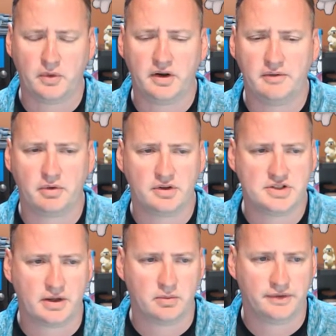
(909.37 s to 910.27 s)
we leave, we're going to
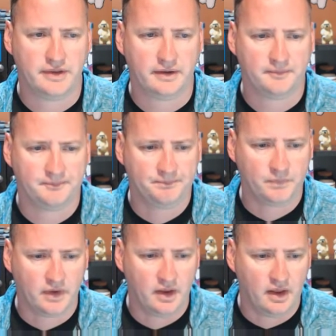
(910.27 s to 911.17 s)
check one thing.
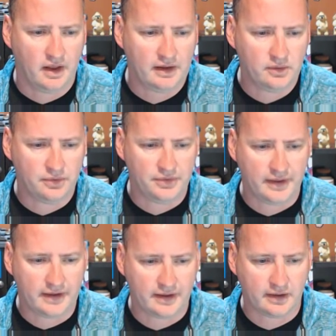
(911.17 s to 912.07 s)
I don't
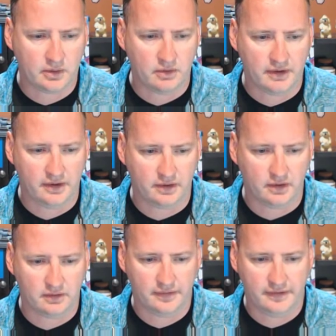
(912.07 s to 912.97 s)
think I can go over here to
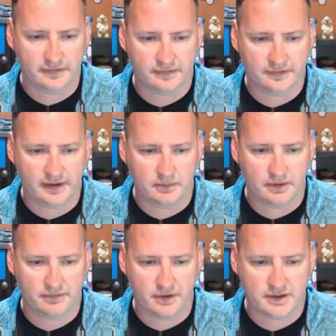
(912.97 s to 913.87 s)
this and say
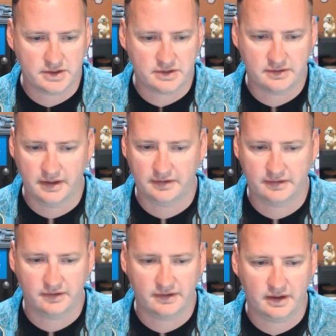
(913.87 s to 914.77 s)
refresh. Yes,
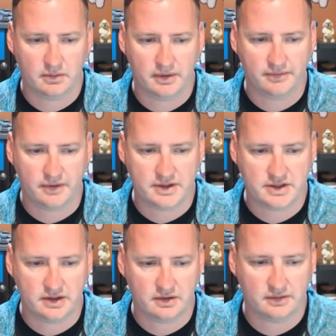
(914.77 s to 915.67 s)
there's not a refresh
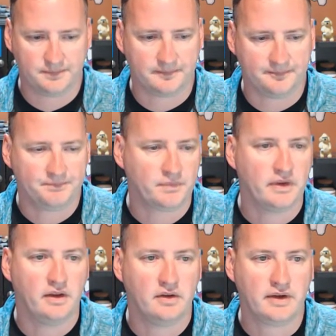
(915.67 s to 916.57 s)
here.
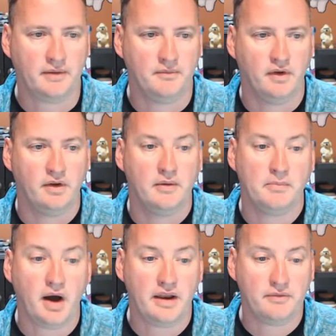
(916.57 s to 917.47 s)
Okay,
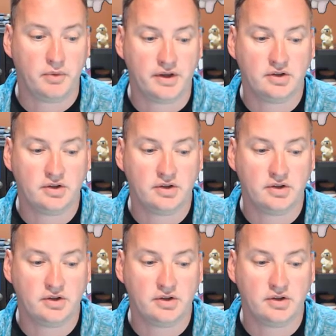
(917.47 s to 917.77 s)
but if we